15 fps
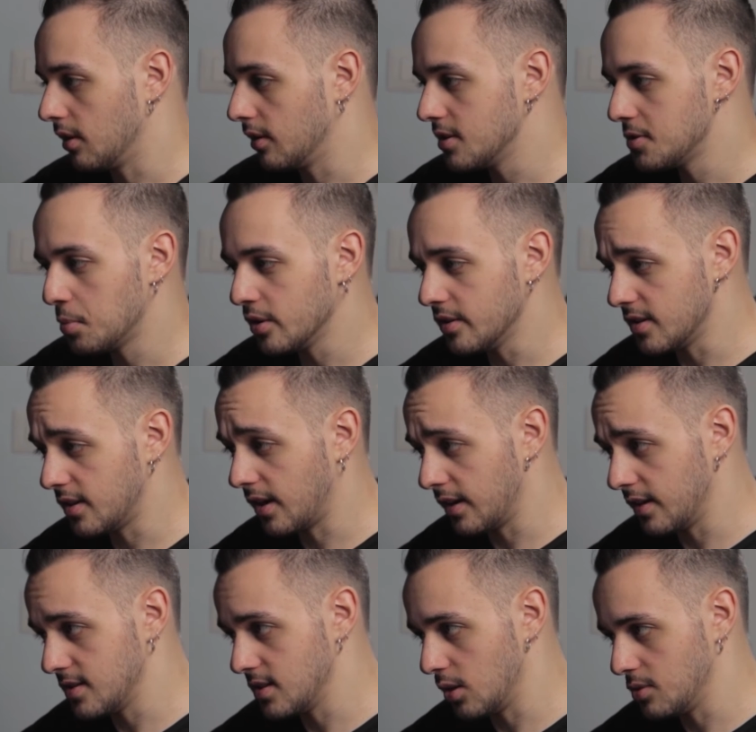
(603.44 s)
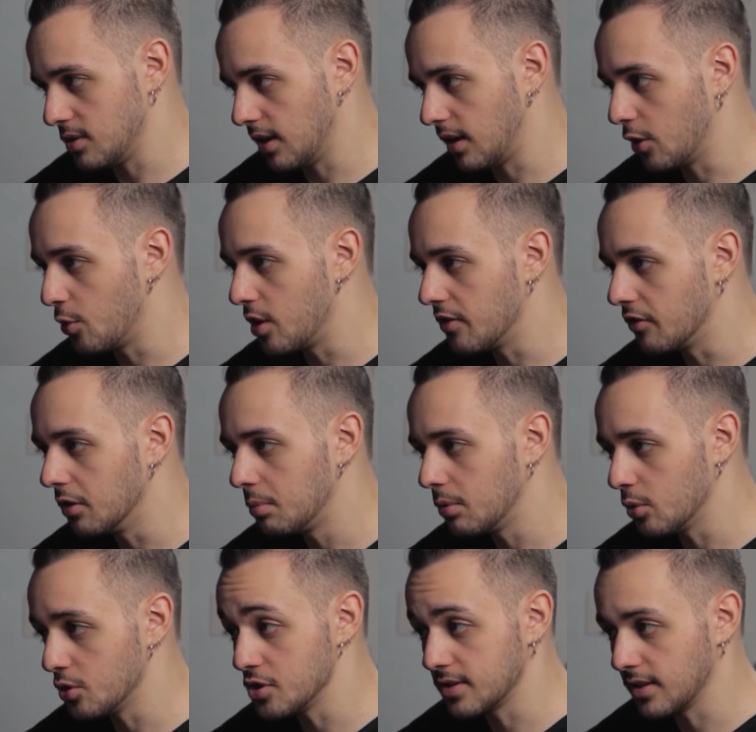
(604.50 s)
At this point it kind of sounds like a reverb,
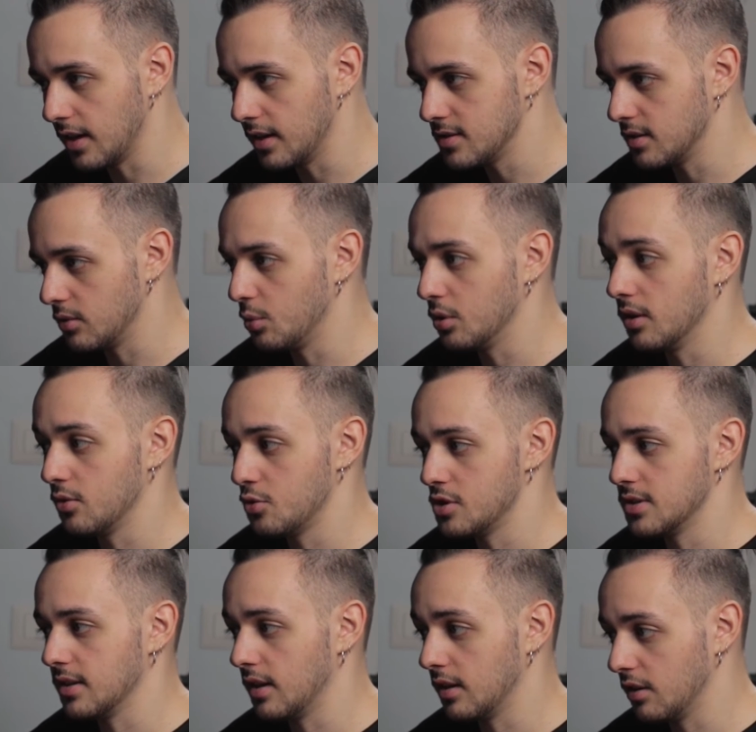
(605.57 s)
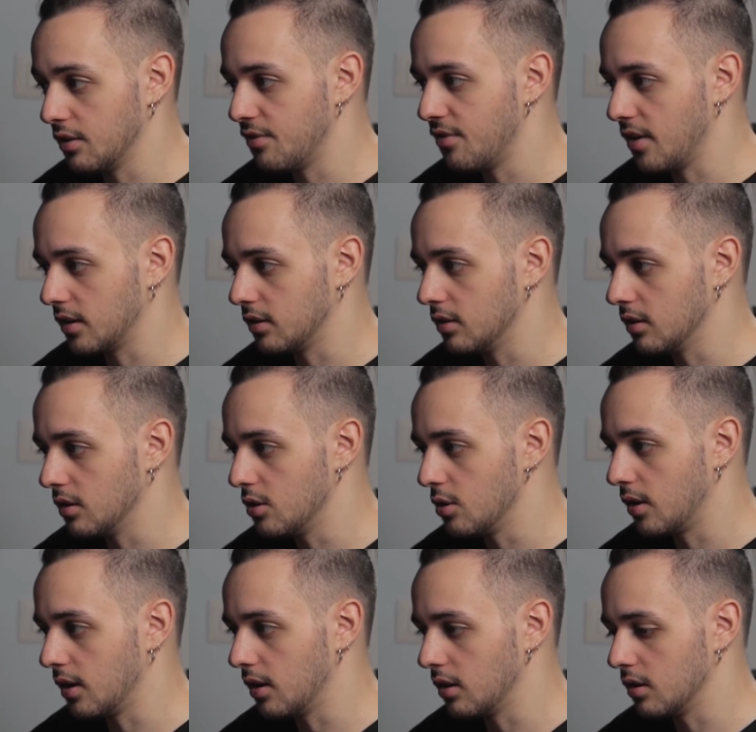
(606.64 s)
which is nice, which is another effect you
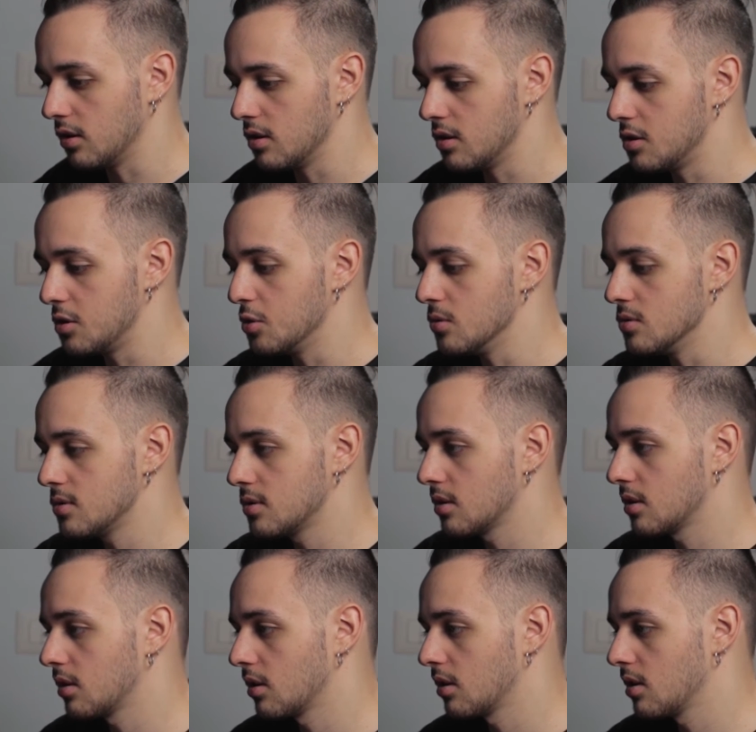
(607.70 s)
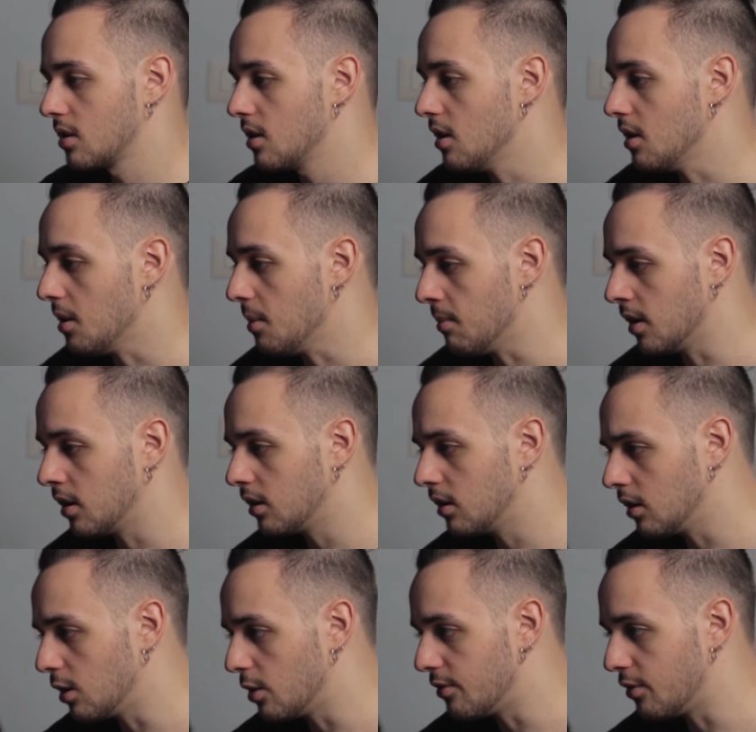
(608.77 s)
can use, but I'm
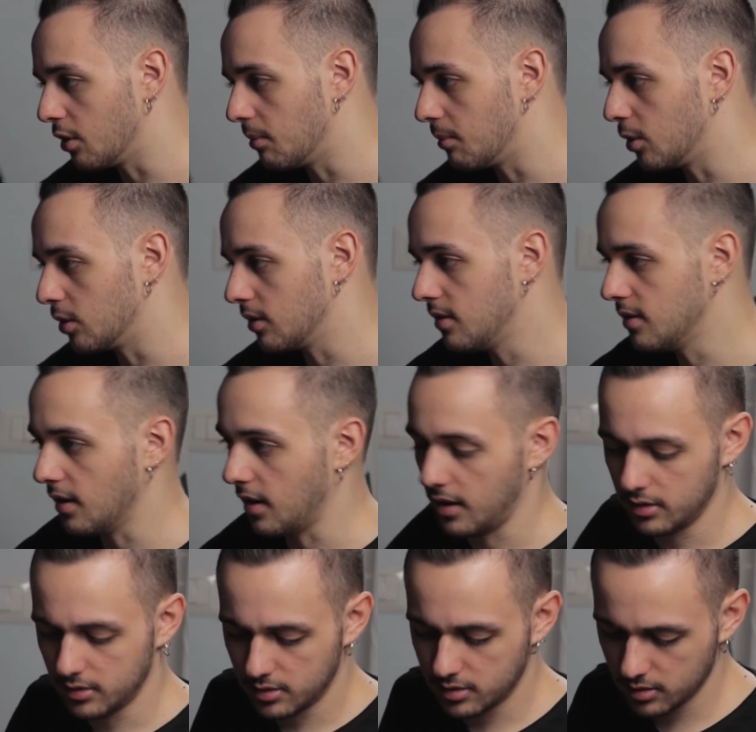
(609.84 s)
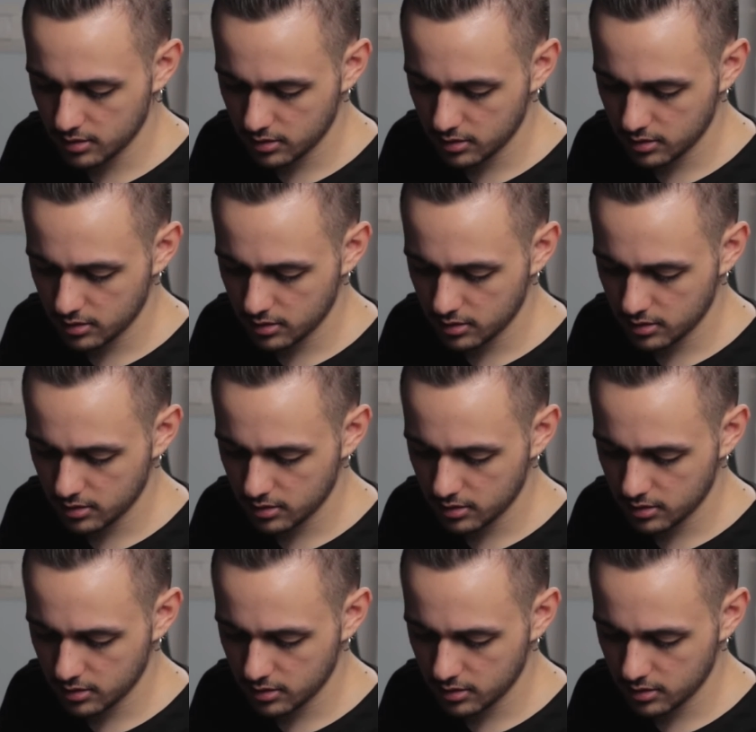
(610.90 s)
gonna go for a more tight.